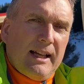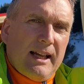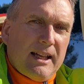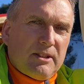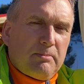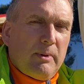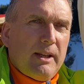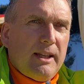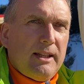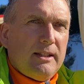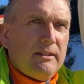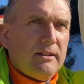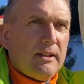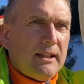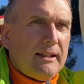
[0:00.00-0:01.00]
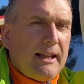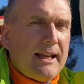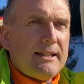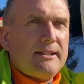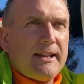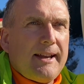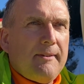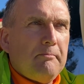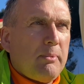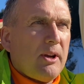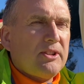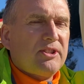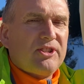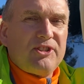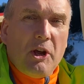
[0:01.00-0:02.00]
has been laid down
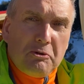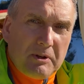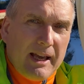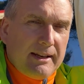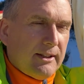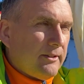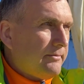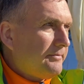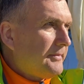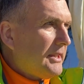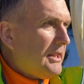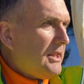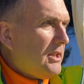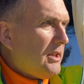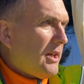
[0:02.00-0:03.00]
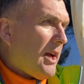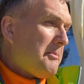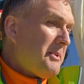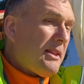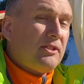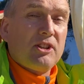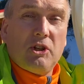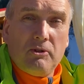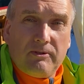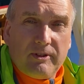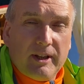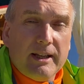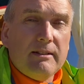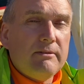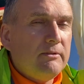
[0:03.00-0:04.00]
by snow cannon. I mean, that's a good
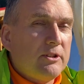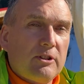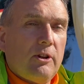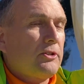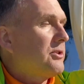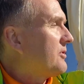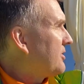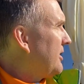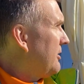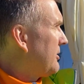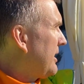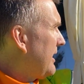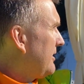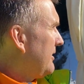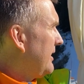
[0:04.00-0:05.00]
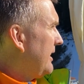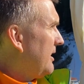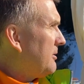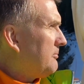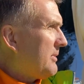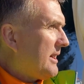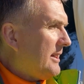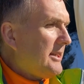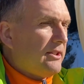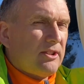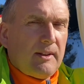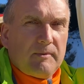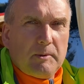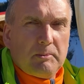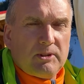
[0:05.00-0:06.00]
thing. There's lots of snow cannon here. At
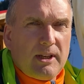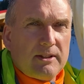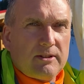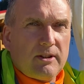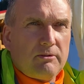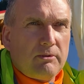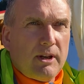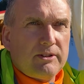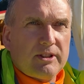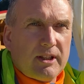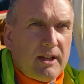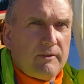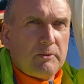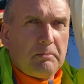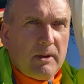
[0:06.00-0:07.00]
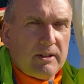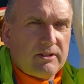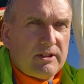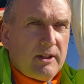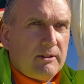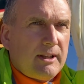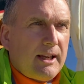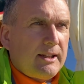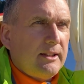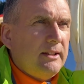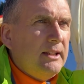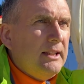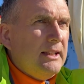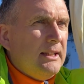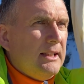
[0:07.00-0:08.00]
least 70% of the runs are covered by snow cannon.
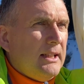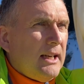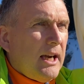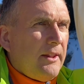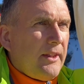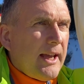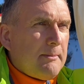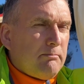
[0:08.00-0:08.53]
And they